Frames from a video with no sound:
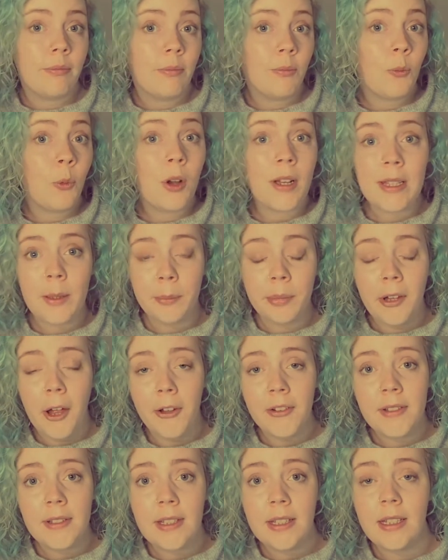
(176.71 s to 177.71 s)
What is a
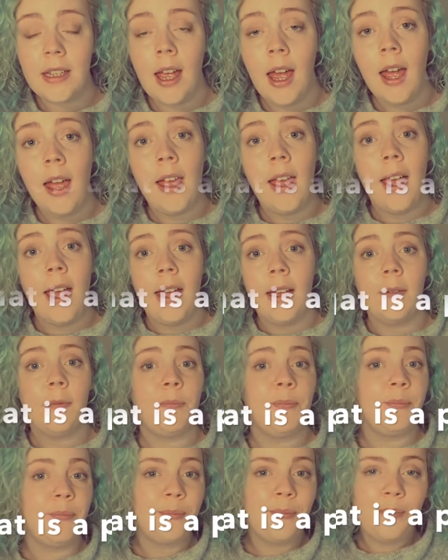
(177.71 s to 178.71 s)
plot?
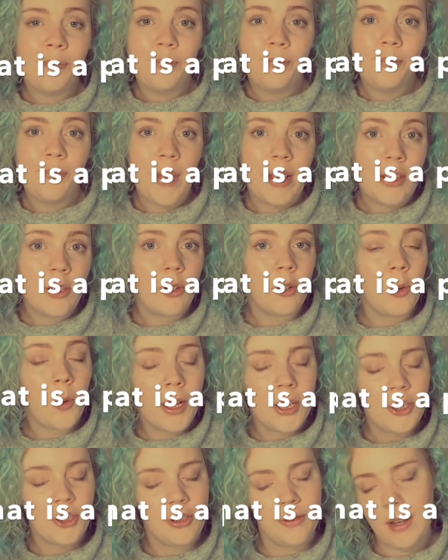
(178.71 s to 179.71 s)
It's a good
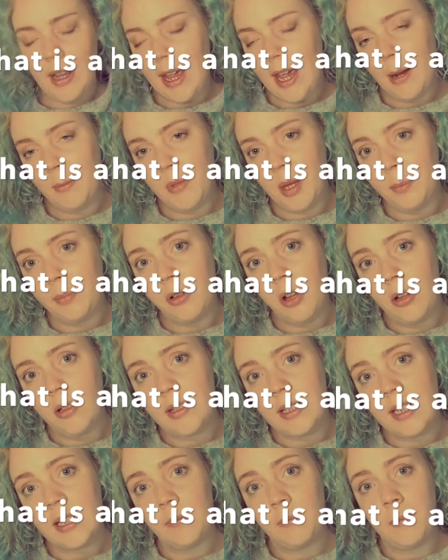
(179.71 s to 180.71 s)
question. The
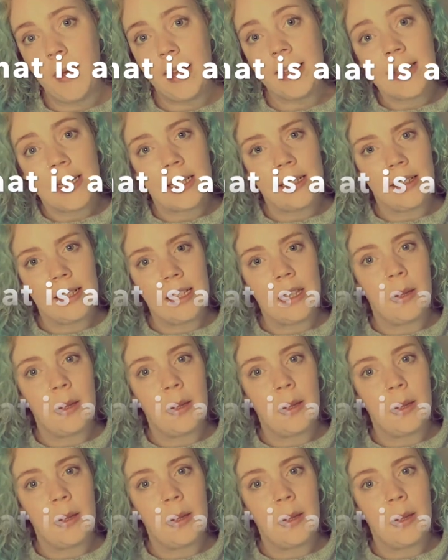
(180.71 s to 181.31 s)
plot is basically the